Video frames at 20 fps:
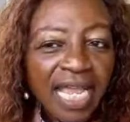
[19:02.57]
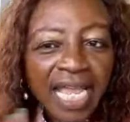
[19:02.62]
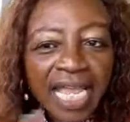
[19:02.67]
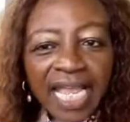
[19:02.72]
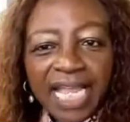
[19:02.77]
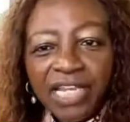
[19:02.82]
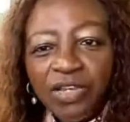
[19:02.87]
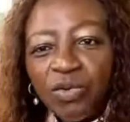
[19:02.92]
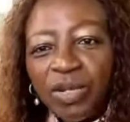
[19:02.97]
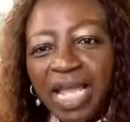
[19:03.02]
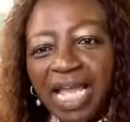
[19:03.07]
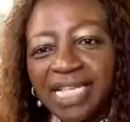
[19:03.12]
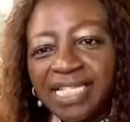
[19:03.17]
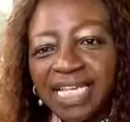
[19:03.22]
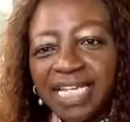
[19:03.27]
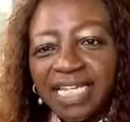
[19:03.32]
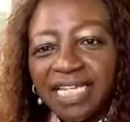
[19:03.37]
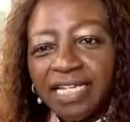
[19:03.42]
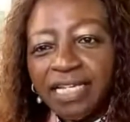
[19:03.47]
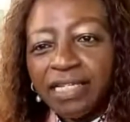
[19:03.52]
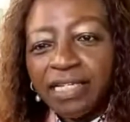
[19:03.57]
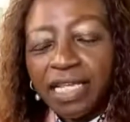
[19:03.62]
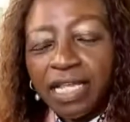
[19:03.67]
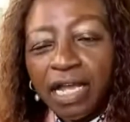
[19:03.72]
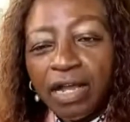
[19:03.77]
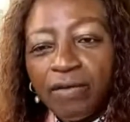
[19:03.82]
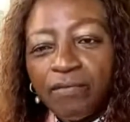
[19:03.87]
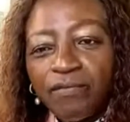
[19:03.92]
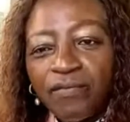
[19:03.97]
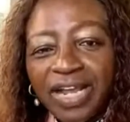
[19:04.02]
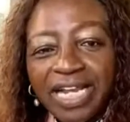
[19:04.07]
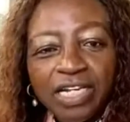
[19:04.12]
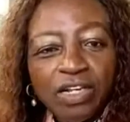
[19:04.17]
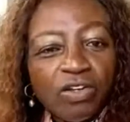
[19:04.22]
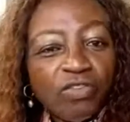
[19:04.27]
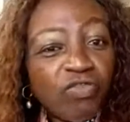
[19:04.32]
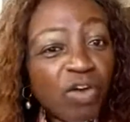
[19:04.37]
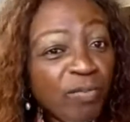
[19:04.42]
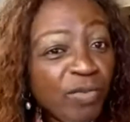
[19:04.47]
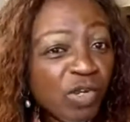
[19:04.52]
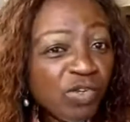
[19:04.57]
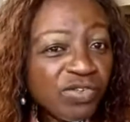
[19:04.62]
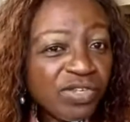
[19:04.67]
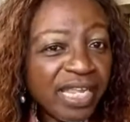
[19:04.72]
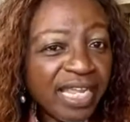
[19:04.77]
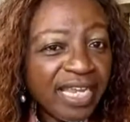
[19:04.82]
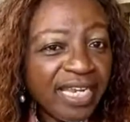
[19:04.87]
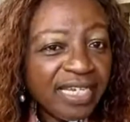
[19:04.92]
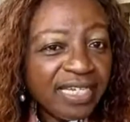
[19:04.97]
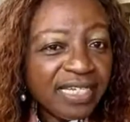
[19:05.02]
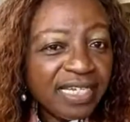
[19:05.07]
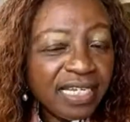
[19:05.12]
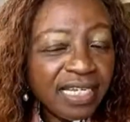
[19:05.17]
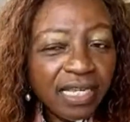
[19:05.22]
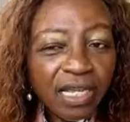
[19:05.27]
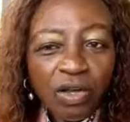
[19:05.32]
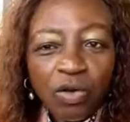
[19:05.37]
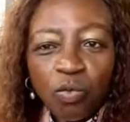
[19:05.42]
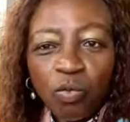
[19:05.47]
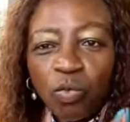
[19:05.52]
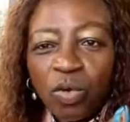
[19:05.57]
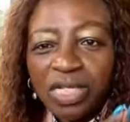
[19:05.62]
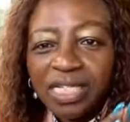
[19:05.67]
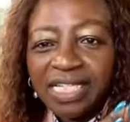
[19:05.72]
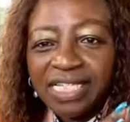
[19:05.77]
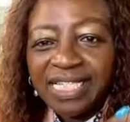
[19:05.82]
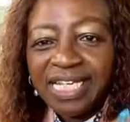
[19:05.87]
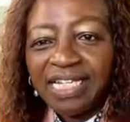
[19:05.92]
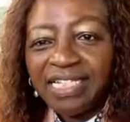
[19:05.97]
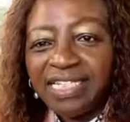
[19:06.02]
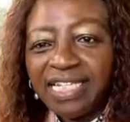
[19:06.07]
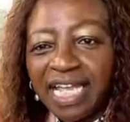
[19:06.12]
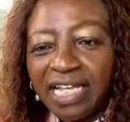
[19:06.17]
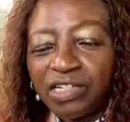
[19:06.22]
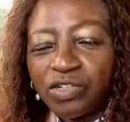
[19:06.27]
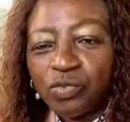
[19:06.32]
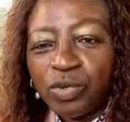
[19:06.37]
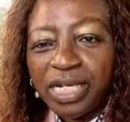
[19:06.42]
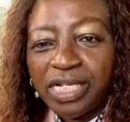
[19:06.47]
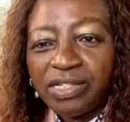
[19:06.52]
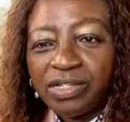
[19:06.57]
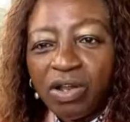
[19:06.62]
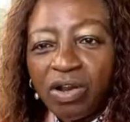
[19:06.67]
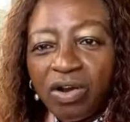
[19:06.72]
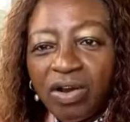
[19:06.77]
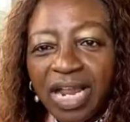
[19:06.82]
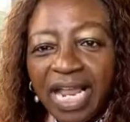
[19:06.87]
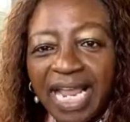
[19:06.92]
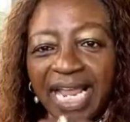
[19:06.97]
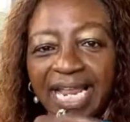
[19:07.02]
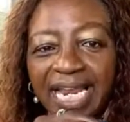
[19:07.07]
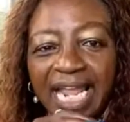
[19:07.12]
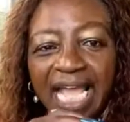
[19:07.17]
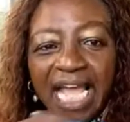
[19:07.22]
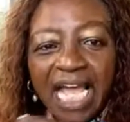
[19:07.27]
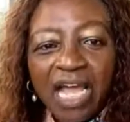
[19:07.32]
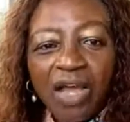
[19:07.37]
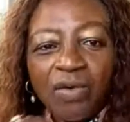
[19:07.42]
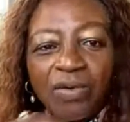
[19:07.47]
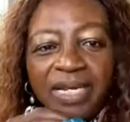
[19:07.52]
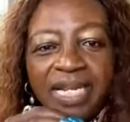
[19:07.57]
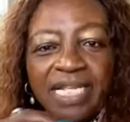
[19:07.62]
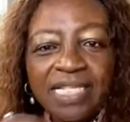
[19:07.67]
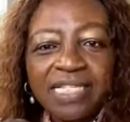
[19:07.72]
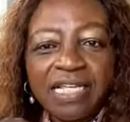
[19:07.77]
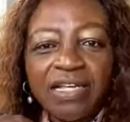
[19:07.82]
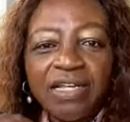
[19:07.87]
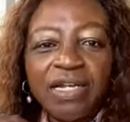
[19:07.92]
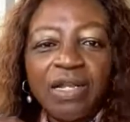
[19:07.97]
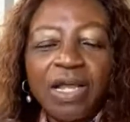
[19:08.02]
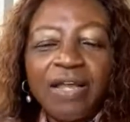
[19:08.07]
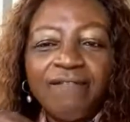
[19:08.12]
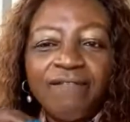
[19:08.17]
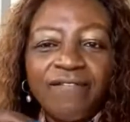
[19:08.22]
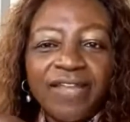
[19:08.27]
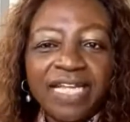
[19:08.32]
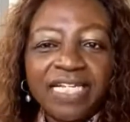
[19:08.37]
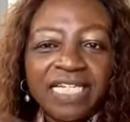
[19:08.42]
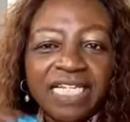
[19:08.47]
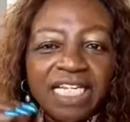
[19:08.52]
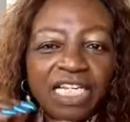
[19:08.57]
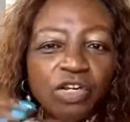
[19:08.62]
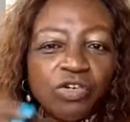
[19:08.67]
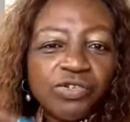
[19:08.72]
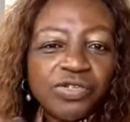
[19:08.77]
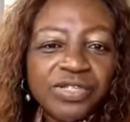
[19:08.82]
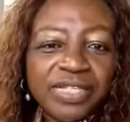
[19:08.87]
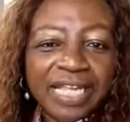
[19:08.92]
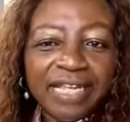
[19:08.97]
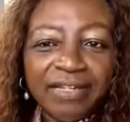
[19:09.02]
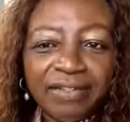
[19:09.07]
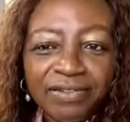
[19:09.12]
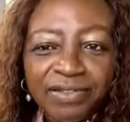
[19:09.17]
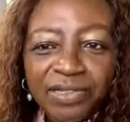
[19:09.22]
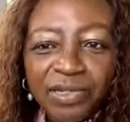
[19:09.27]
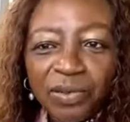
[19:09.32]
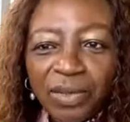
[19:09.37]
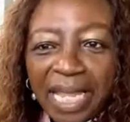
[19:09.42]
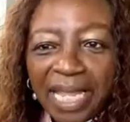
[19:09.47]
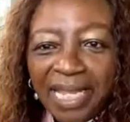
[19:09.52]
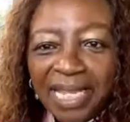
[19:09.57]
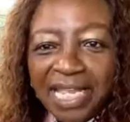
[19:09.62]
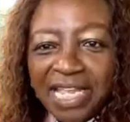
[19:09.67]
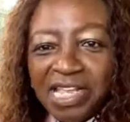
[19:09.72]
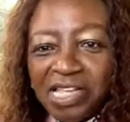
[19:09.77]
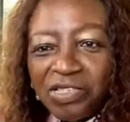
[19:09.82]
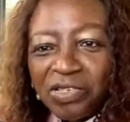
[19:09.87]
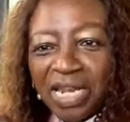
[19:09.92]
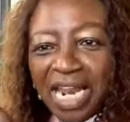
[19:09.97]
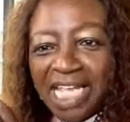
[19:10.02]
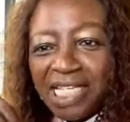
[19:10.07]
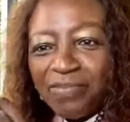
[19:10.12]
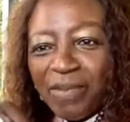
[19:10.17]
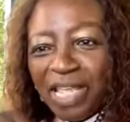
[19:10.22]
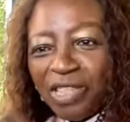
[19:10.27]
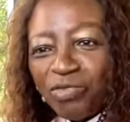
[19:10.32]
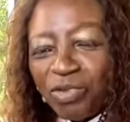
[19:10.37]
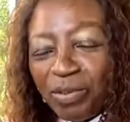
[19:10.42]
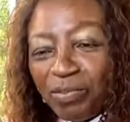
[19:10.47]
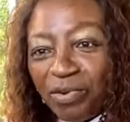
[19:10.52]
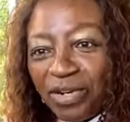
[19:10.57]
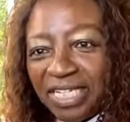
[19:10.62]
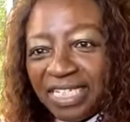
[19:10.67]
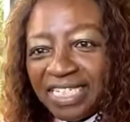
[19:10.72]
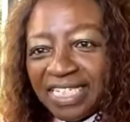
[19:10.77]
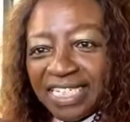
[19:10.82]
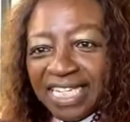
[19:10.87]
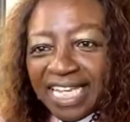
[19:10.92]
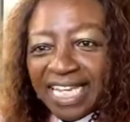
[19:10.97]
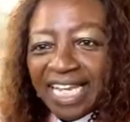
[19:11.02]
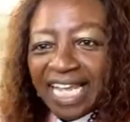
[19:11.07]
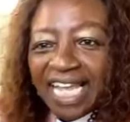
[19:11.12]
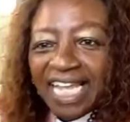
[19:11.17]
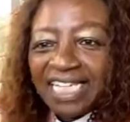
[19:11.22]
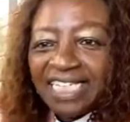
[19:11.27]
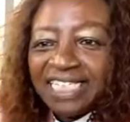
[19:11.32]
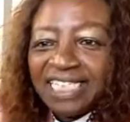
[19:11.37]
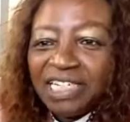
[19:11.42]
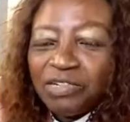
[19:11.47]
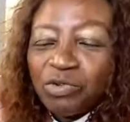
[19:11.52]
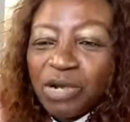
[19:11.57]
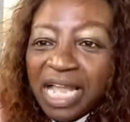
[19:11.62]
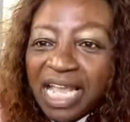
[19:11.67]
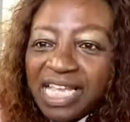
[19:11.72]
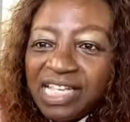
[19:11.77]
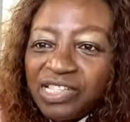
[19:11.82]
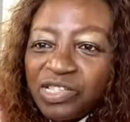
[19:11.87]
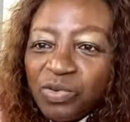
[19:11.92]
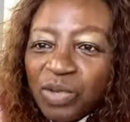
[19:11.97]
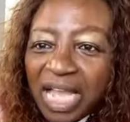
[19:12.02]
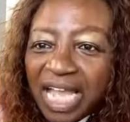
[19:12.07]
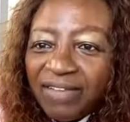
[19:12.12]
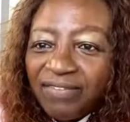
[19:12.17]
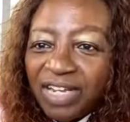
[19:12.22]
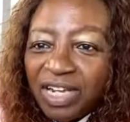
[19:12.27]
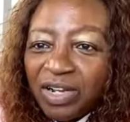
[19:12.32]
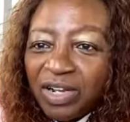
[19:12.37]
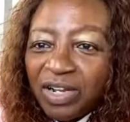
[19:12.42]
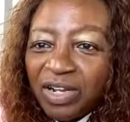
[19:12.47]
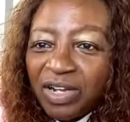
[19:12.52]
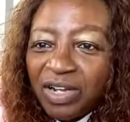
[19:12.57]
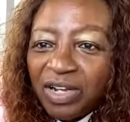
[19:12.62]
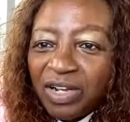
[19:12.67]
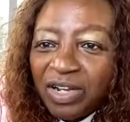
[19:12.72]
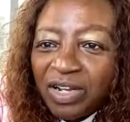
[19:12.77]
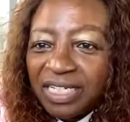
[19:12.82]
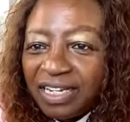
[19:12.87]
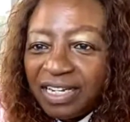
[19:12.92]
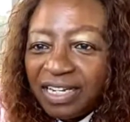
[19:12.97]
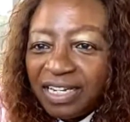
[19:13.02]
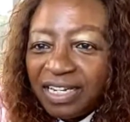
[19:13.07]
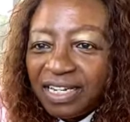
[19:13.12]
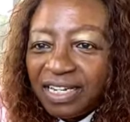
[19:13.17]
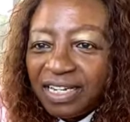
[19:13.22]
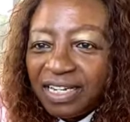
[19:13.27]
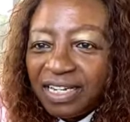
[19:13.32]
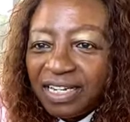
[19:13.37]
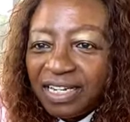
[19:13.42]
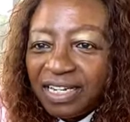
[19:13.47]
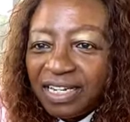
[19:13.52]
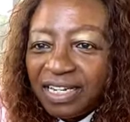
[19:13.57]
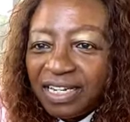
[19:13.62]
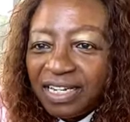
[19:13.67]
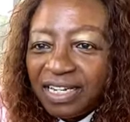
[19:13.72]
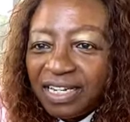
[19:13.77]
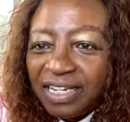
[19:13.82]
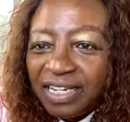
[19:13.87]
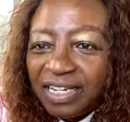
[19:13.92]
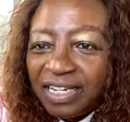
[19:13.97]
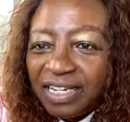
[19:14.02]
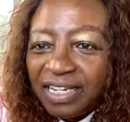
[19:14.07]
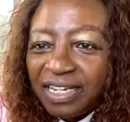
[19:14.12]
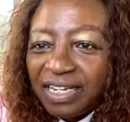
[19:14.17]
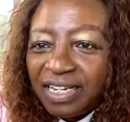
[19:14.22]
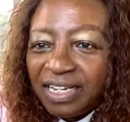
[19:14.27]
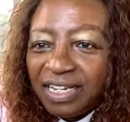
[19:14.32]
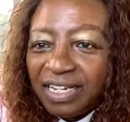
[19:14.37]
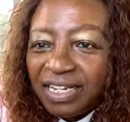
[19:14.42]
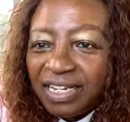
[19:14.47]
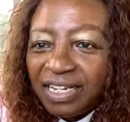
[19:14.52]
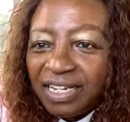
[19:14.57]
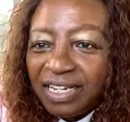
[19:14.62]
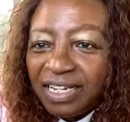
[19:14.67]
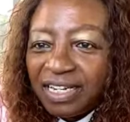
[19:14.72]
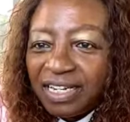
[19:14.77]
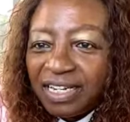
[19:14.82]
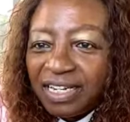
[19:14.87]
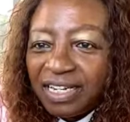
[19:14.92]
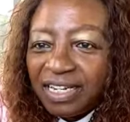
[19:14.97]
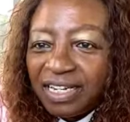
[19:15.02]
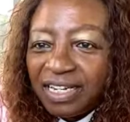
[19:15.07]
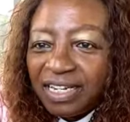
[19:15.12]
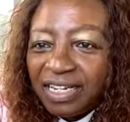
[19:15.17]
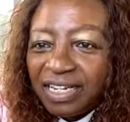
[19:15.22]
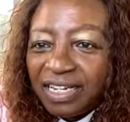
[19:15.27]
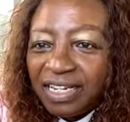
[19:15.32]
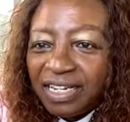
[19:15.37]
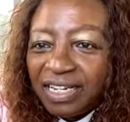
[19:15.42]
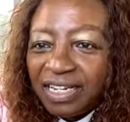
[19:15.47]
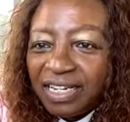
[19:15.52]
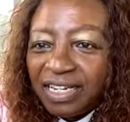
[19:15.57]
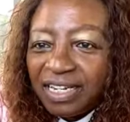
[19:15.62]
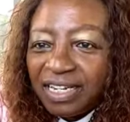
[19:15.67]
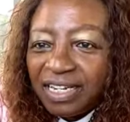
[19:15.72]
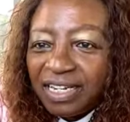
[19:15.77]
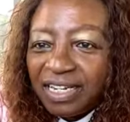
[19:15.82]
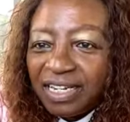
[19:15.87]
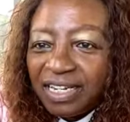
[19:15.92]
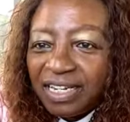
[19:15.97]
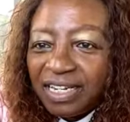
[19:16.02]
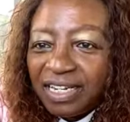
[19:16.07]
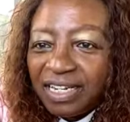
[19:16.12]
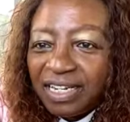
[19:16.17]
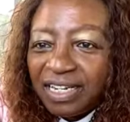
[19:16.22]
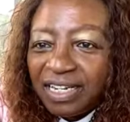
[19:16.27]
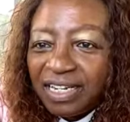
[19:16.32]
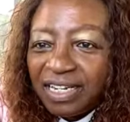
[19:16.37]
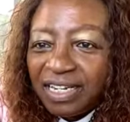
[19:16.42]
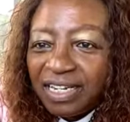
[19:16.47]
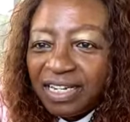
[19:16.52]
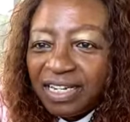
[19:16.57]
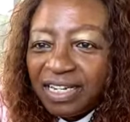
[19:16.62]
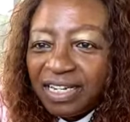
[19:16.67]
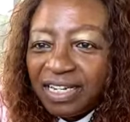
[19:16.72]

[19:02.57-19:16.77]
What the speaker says: And you guys can find out from your state what the sales tax rates are and how that's going to affect your sales. Okay, so that's my 3 point today. Hi, Shiraz. You have a question over here. Let's see, what is this question?